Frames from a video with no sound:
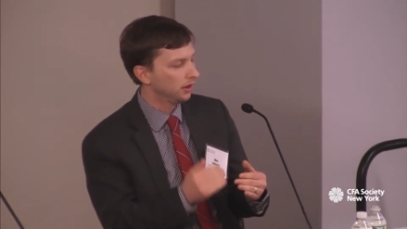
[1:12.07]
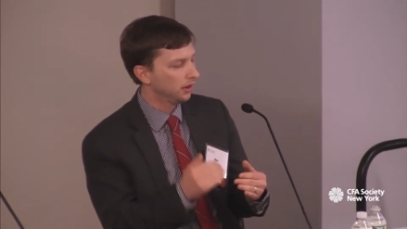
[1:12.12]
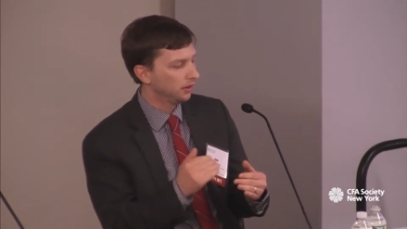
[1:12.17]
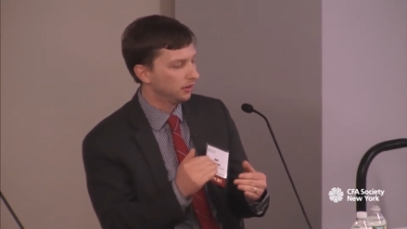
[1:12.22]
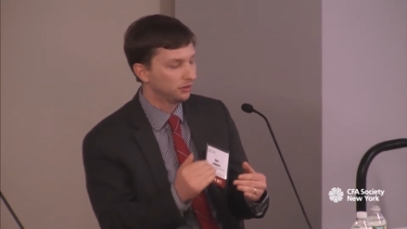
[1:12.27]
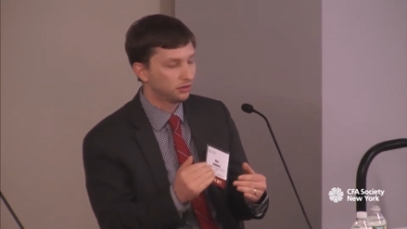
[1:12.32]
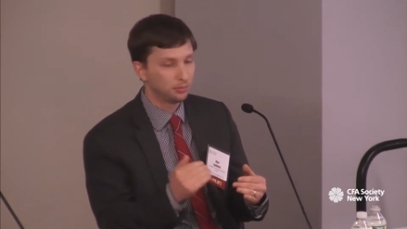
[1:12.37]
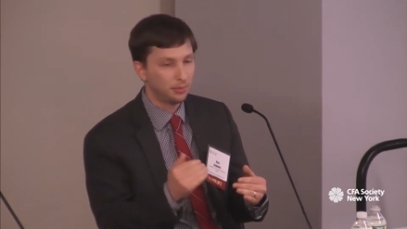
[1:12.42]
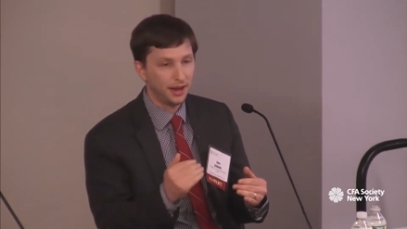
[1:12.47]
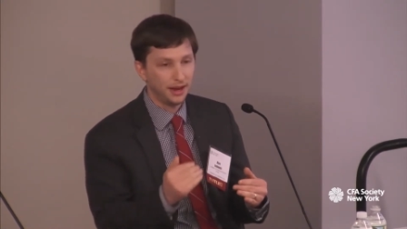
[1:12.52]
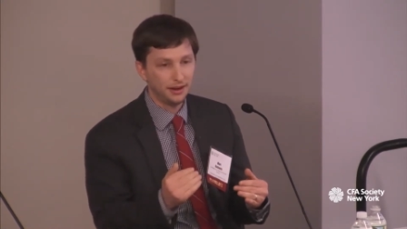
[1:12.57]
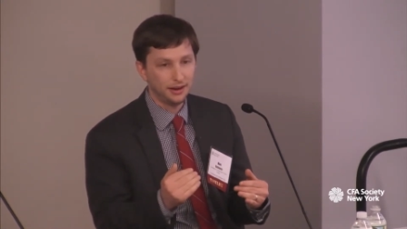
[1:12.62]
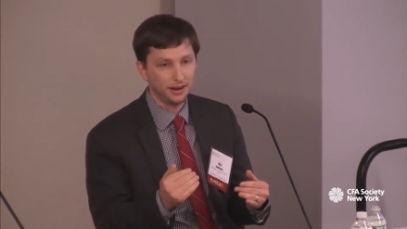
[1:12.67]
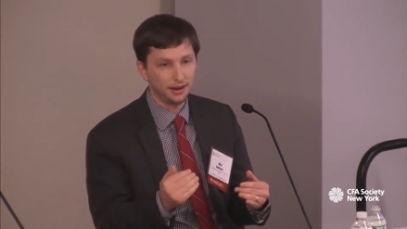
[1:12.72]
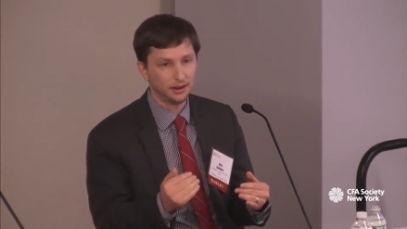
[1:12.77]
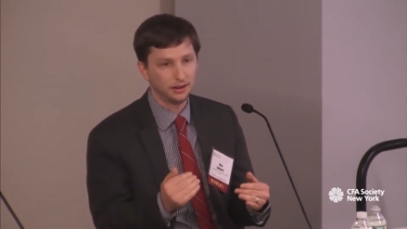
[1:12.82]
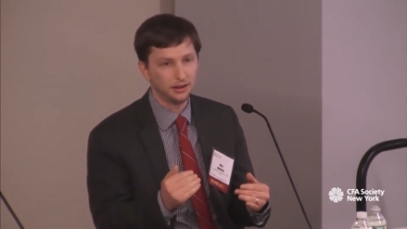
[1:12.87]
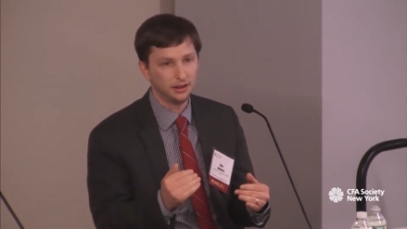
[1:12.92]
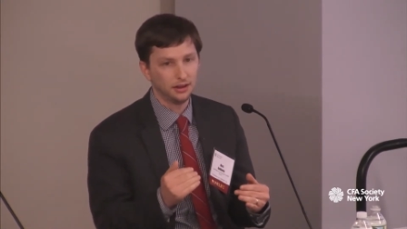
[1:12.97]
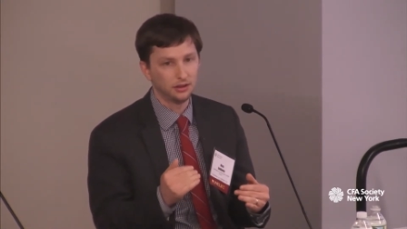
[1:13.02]
the
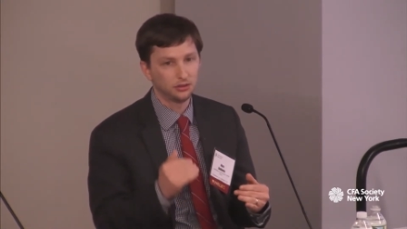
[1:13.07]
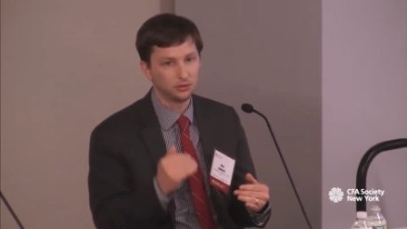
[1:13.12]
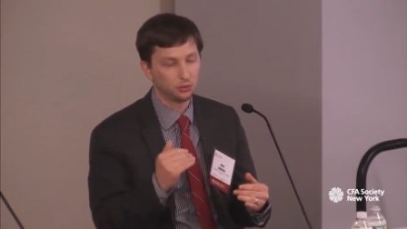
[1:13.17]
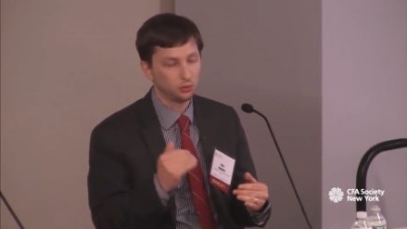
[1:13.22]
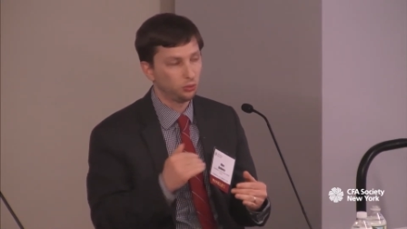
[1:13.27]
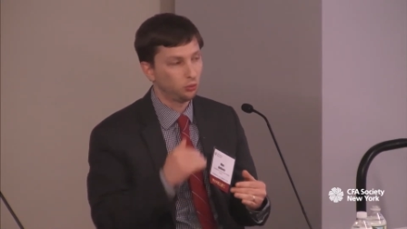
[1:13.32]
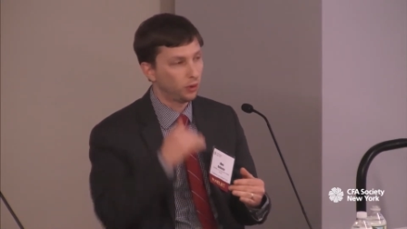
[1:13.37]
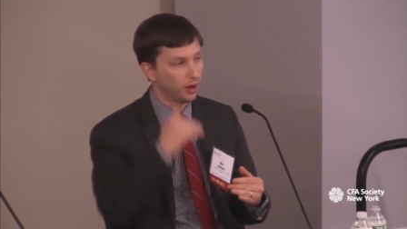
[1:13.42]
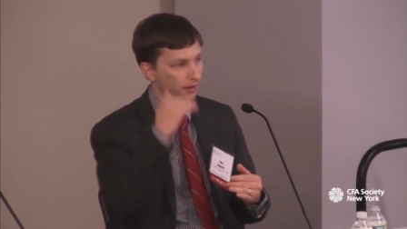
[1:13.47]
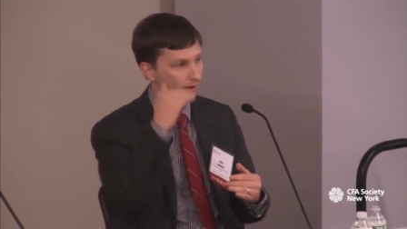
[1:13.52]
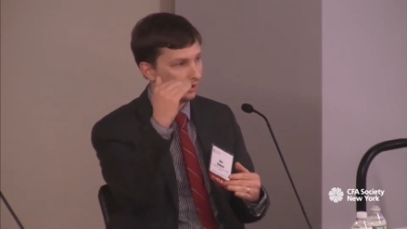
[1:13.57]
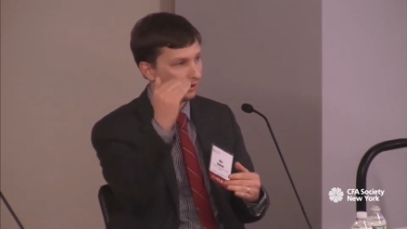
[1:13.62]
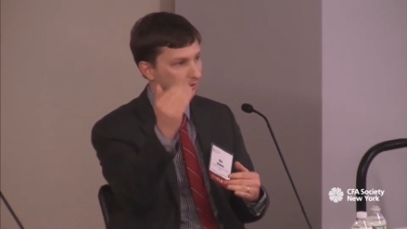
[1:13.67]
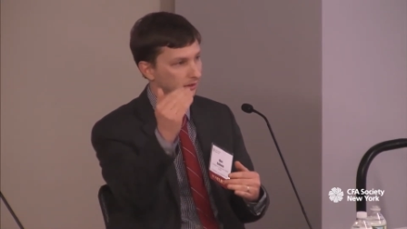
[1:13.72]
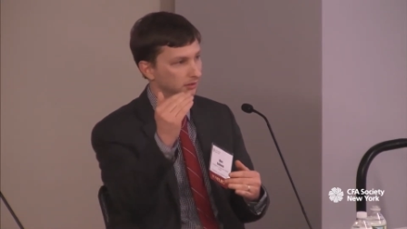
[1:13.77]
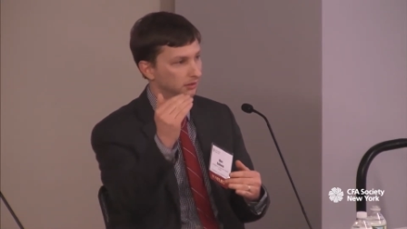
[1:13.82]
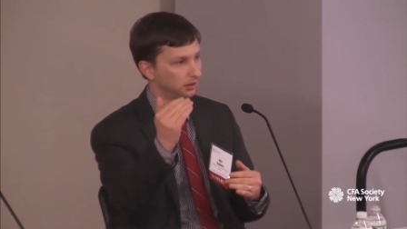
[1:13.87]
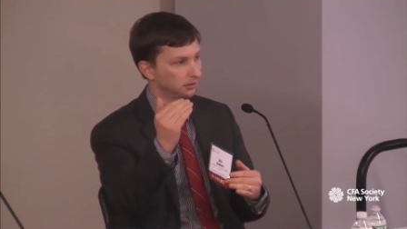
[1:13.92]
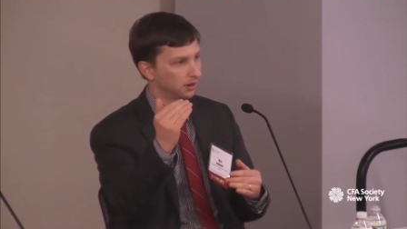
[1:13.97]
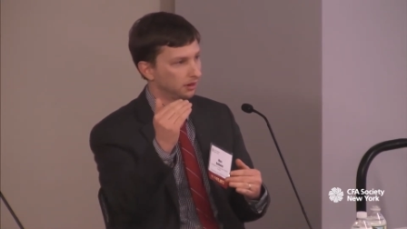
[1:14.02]
spending is well in
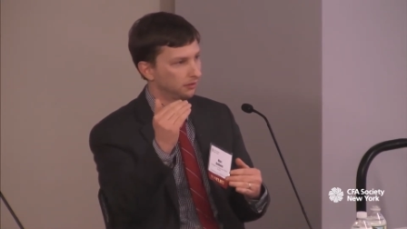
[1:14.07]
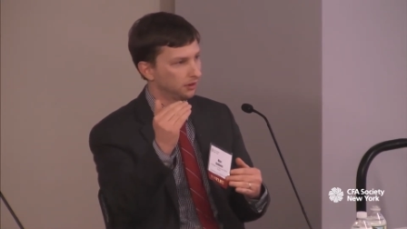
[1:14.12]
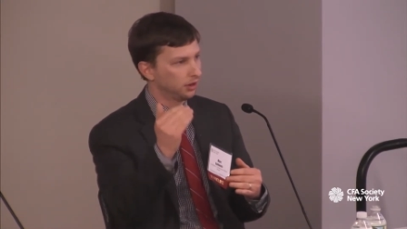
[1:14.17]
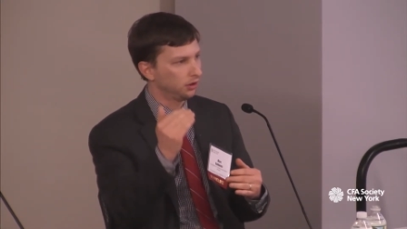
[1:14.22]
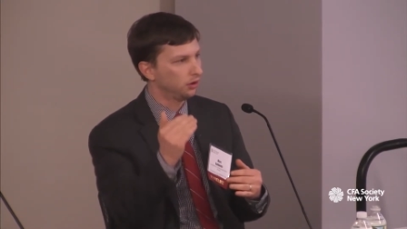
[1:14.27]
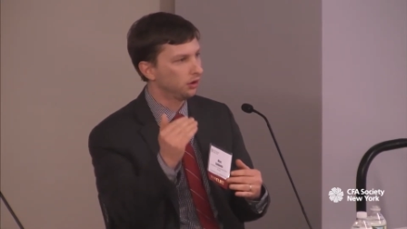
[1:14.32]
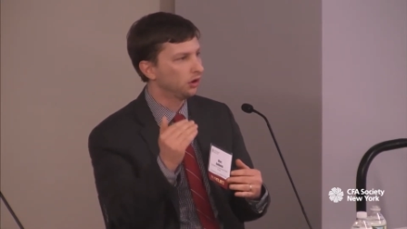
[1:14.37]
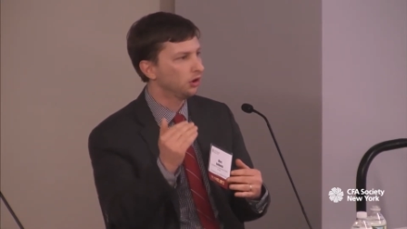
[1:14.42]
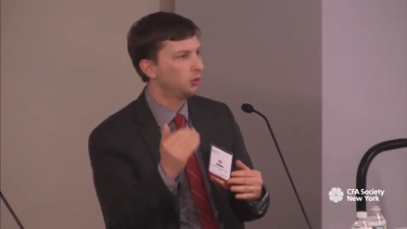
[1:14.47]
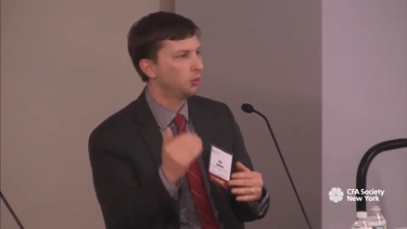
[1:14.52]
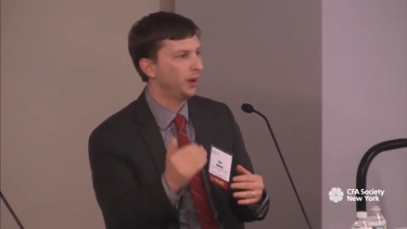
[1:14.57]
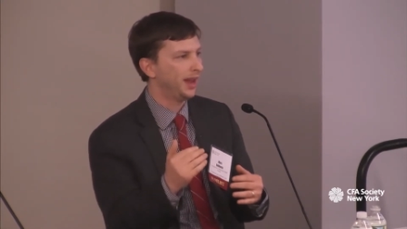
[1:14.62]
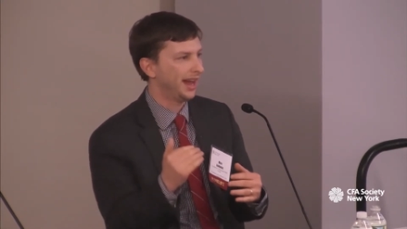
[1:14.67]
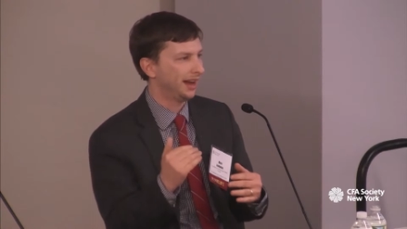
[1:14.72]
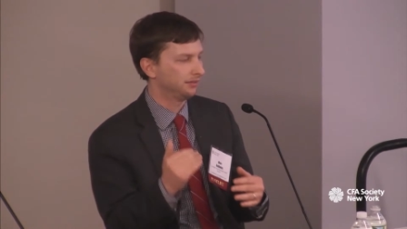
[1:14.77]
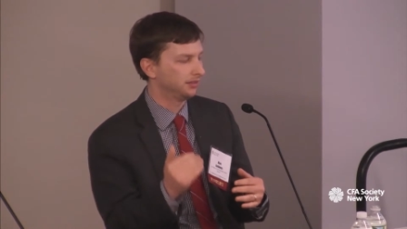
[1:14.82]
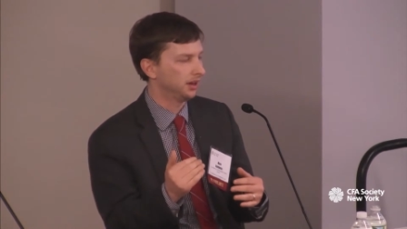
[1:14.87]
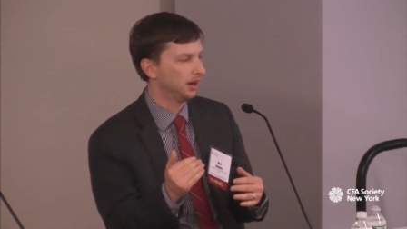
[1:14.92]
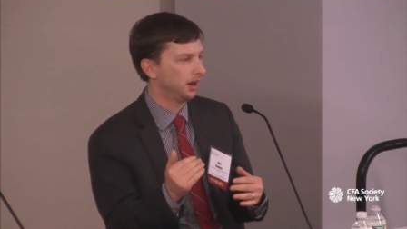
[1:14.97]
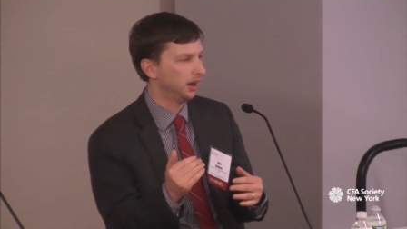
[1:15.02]
excess of the revenue, we
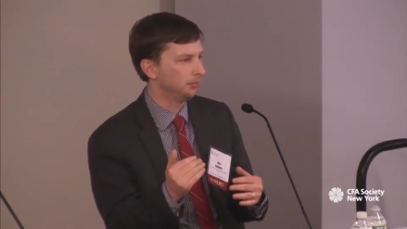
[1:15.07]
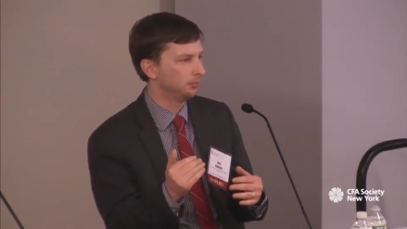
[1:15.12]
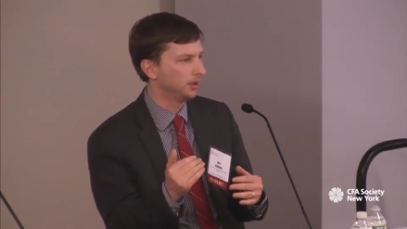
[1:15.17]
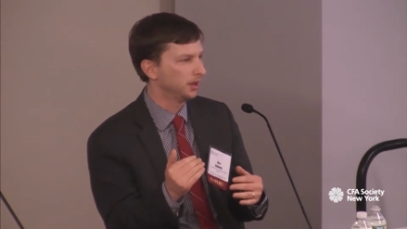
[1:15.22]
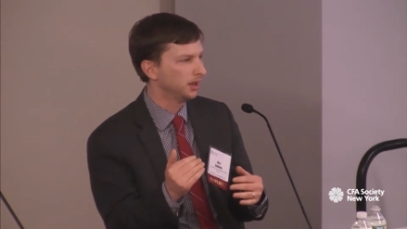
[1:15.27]
have time.